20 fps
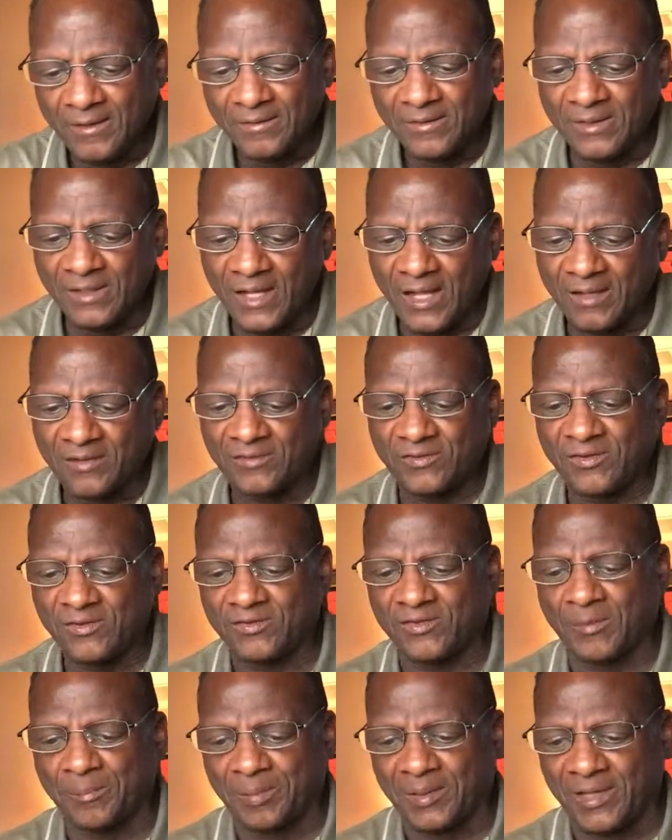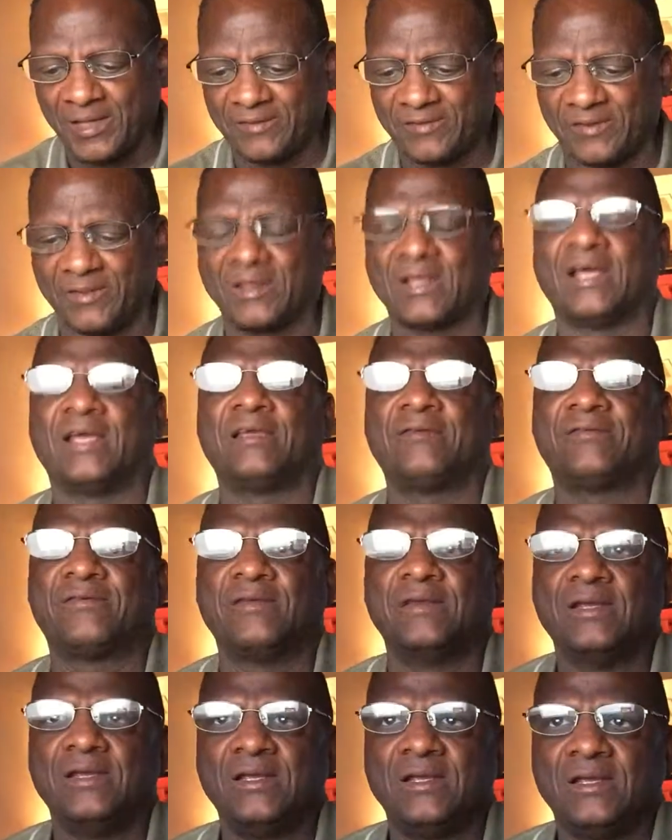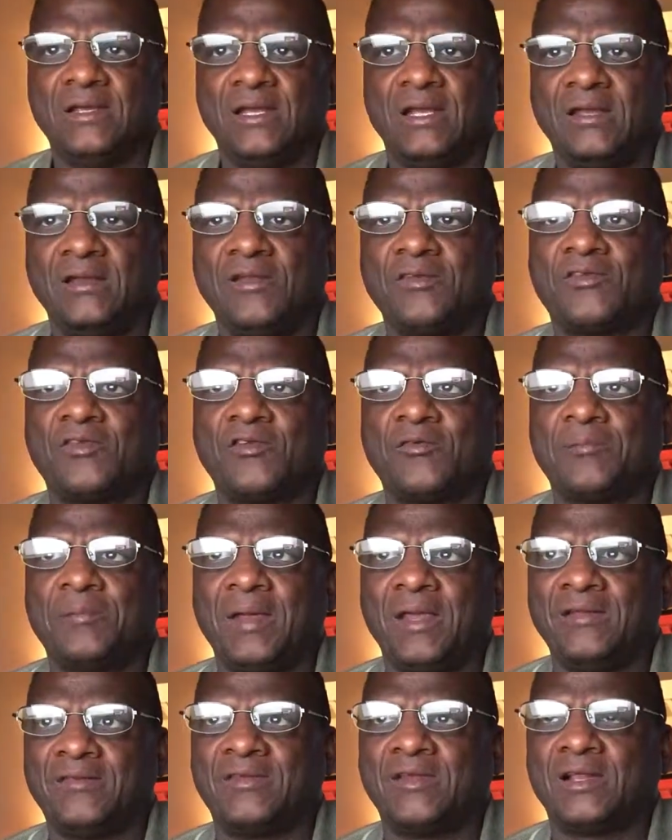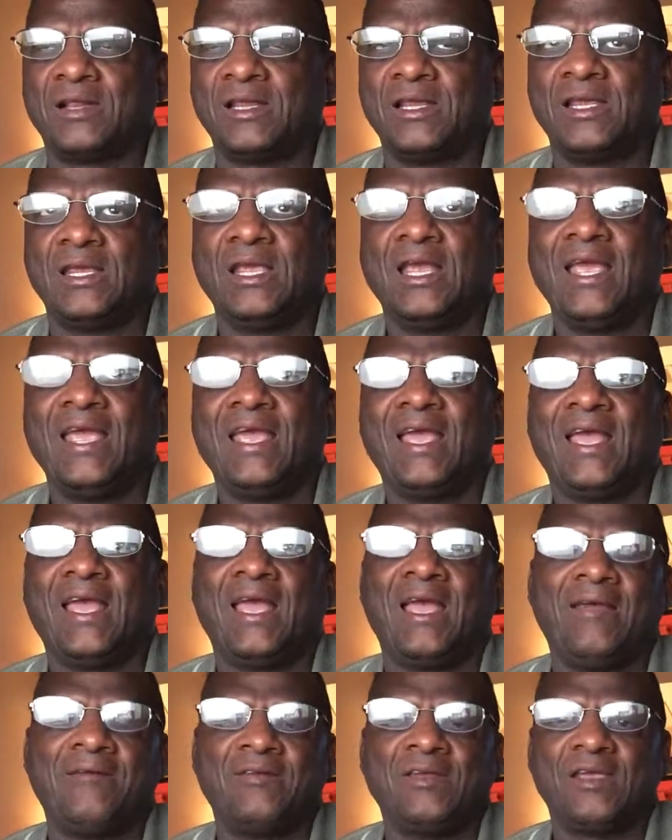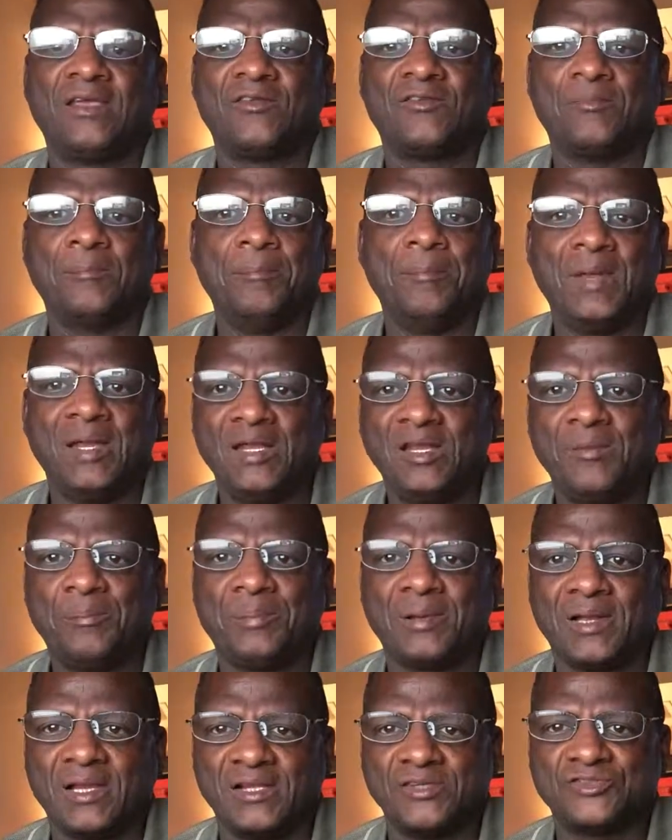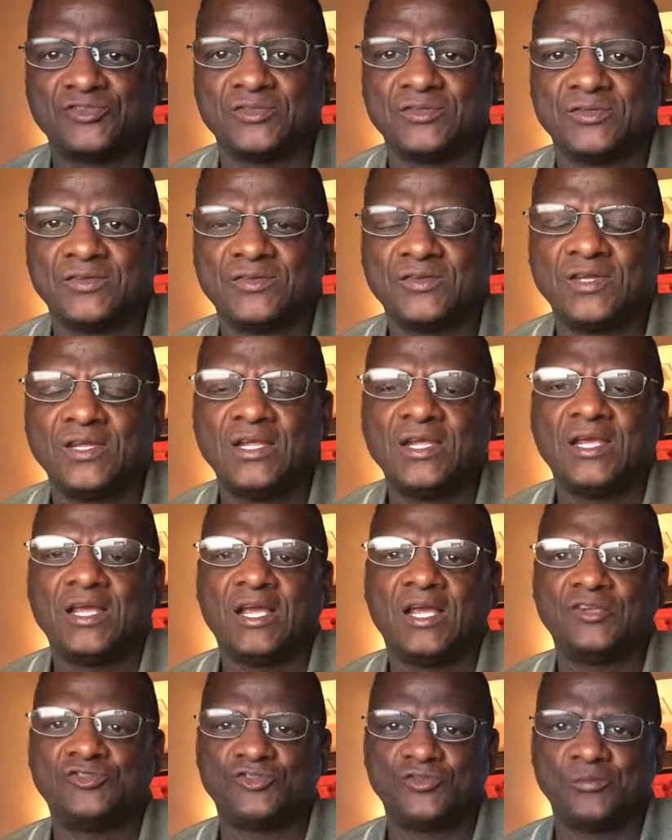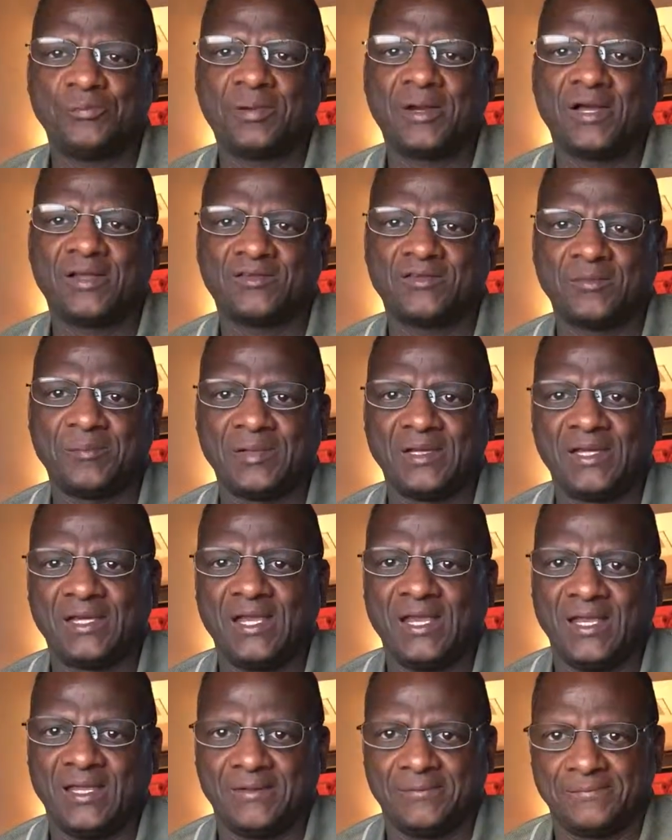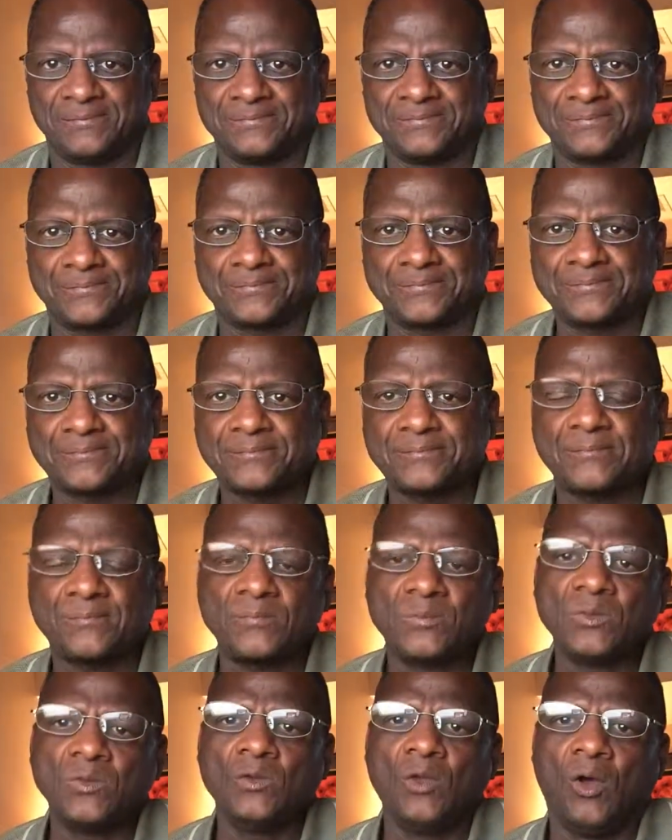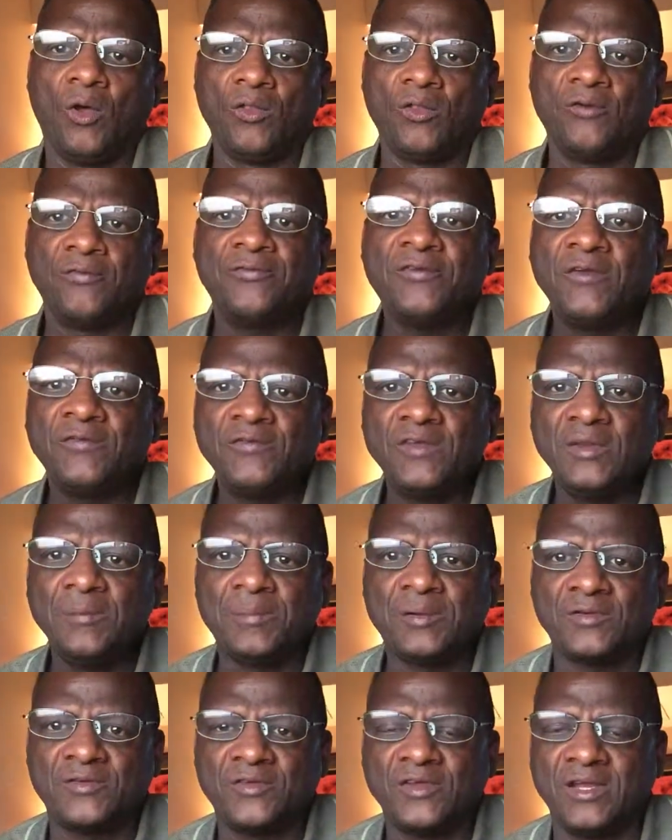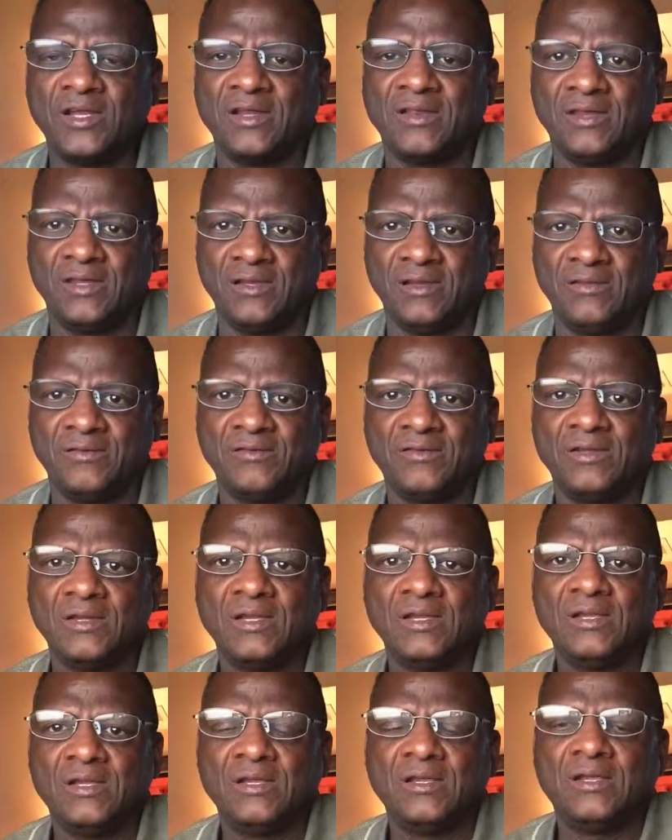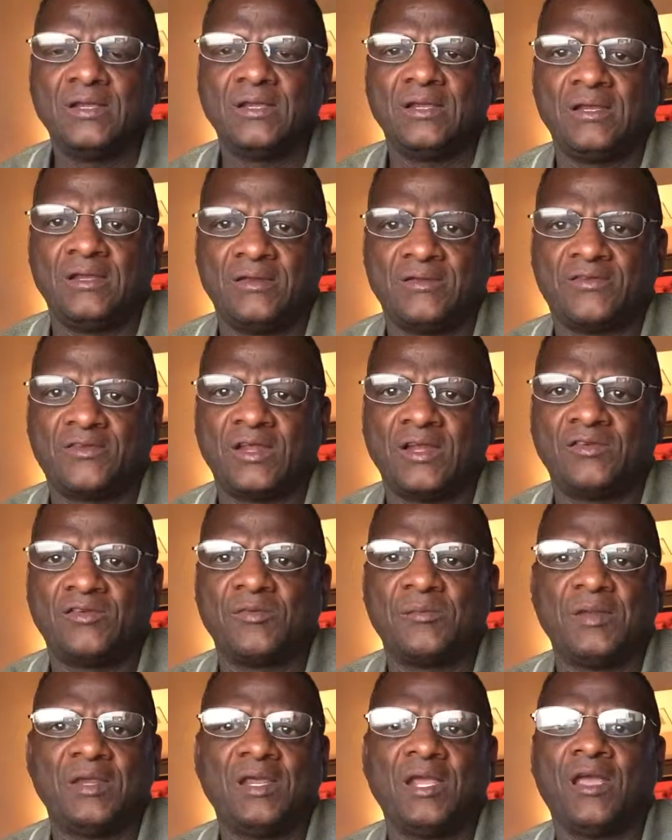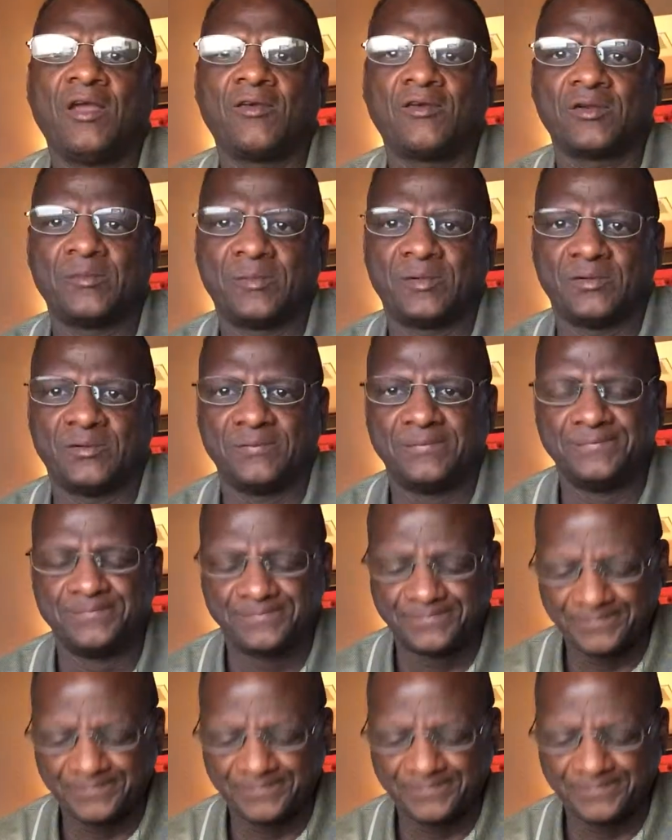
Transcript: The next is the pleasant life, and this is basically having as many pleasures as you possibly can. Although 50% of these is said to be heritable.